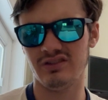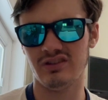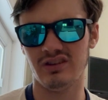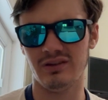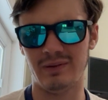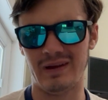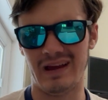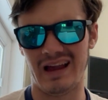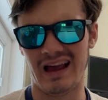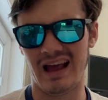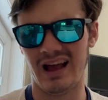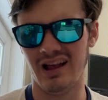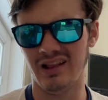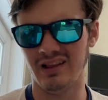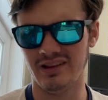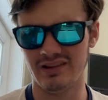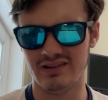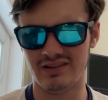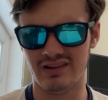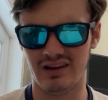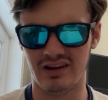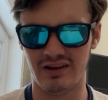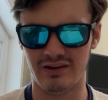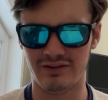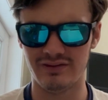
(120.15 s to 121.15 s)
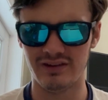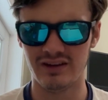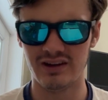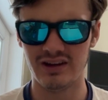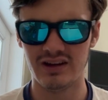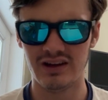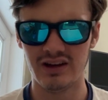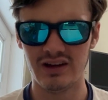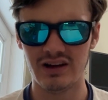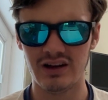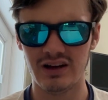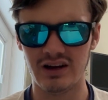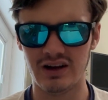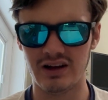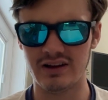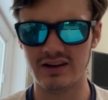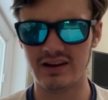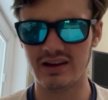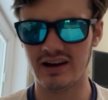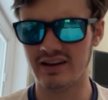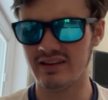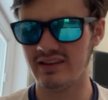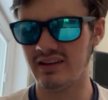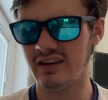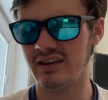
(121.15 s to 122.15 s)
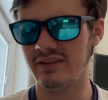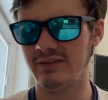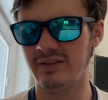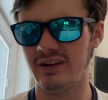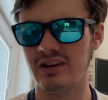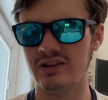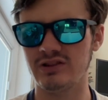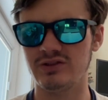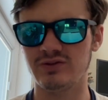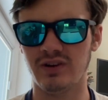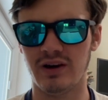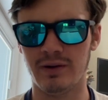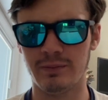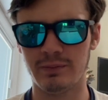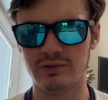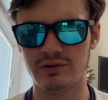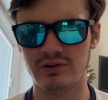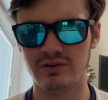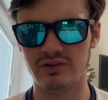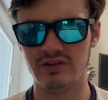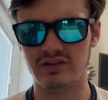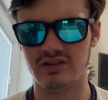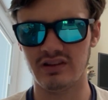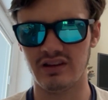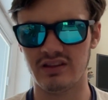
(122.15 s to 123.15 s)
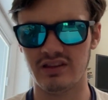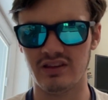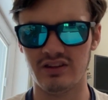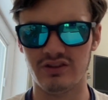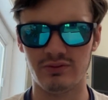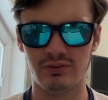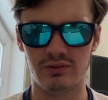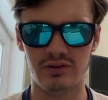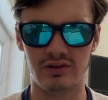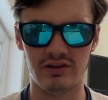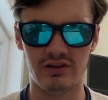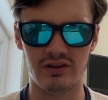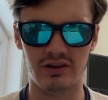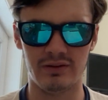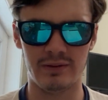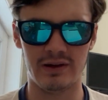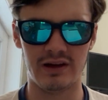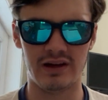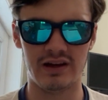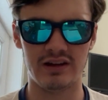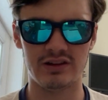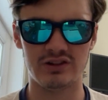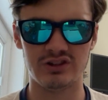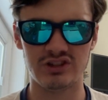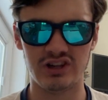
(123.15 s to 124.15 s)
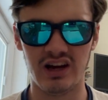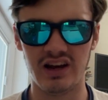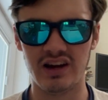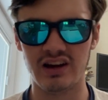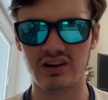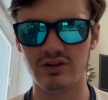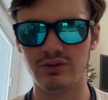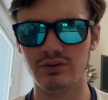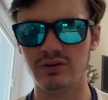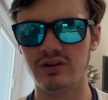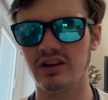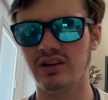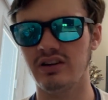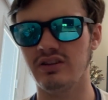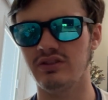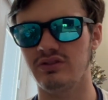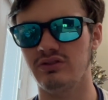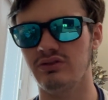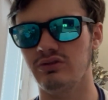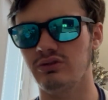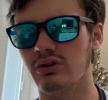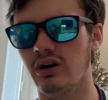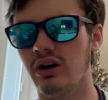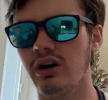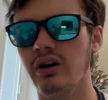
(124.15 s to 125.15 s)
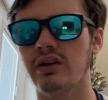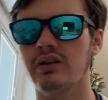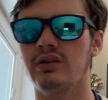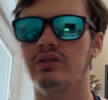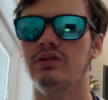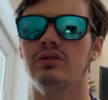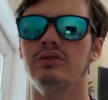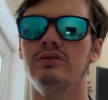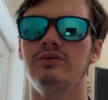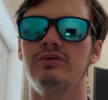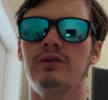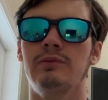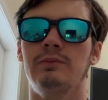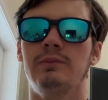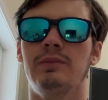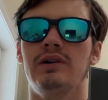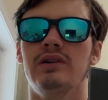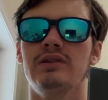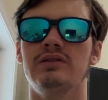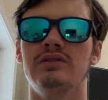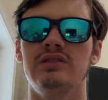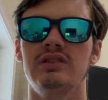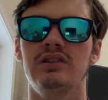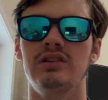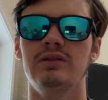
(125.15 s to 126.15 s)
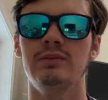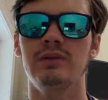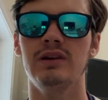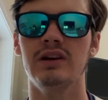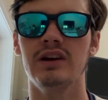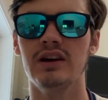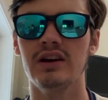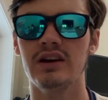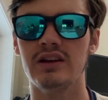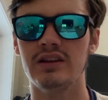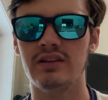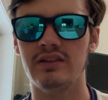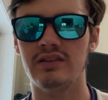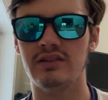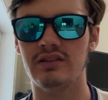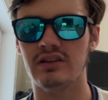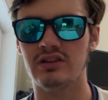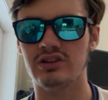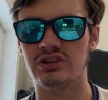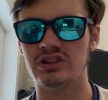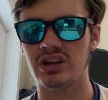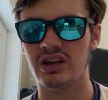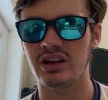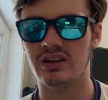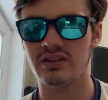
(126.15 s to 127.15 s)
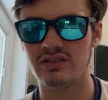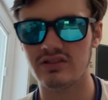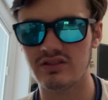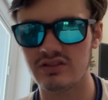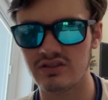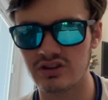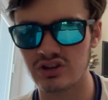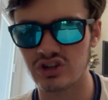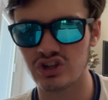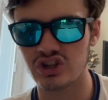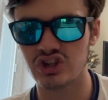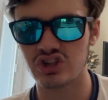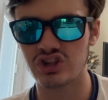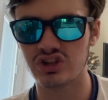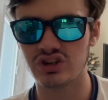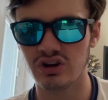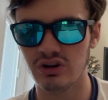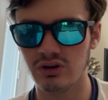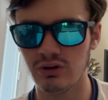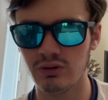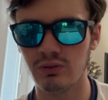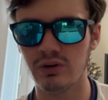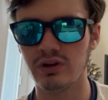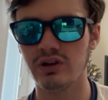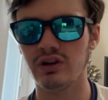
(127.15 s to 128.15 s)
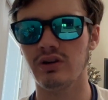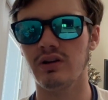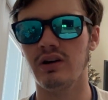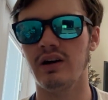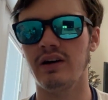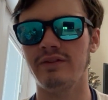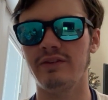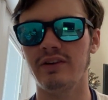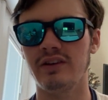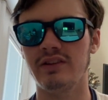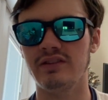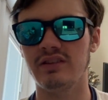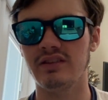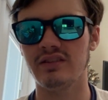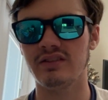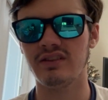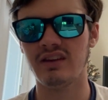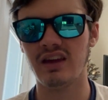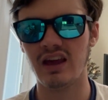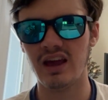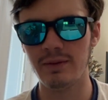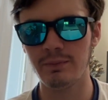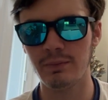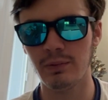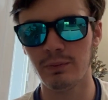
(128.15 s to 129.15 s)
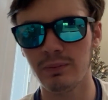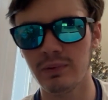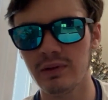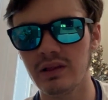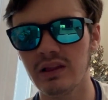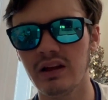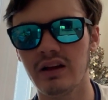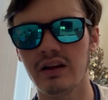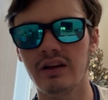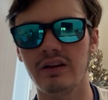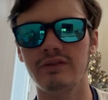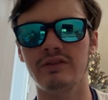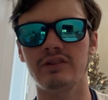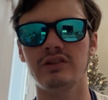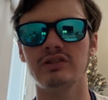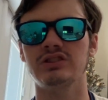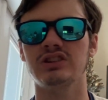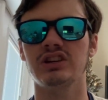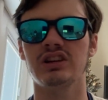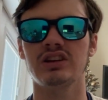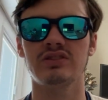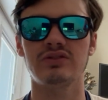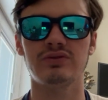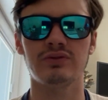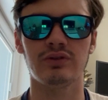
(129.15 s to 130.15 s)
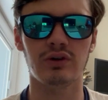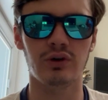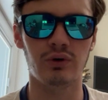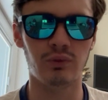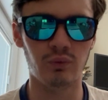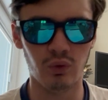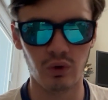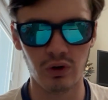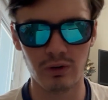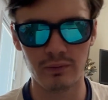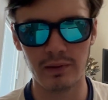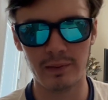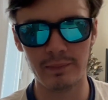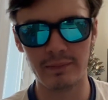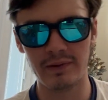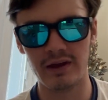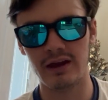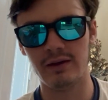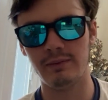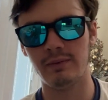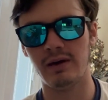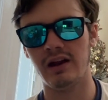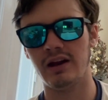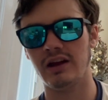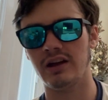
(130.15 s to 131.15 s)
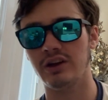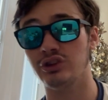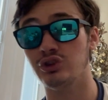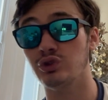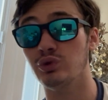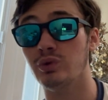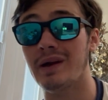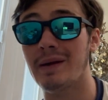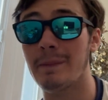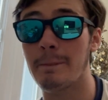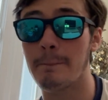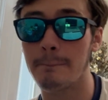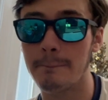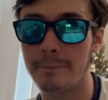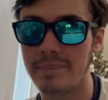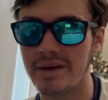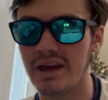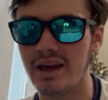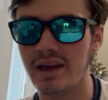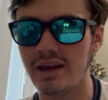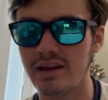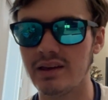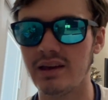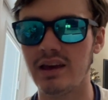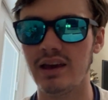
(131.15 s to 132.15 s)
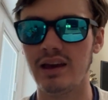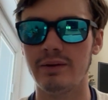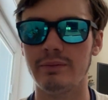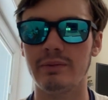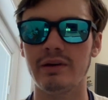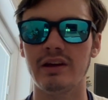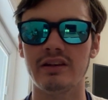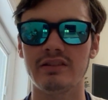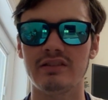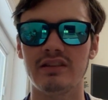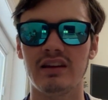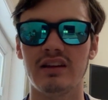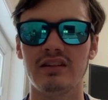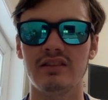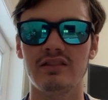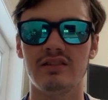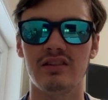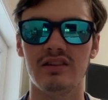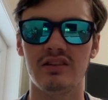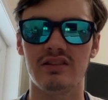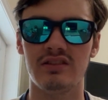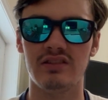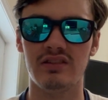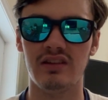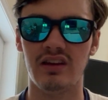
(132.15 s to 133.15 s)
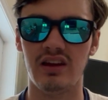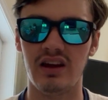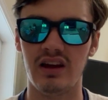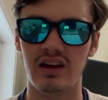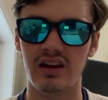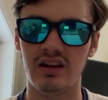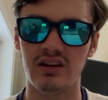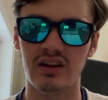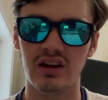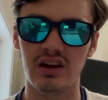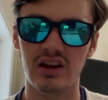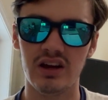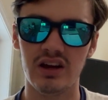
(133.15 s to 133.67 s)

going to be hella tough. Uh, you got to take advantage of opportunities like this when you come at it. Chattanooga is not a good football team. This is a chance to show what your offense is capable of, a chance for a warm up game heading into a big game against NC State,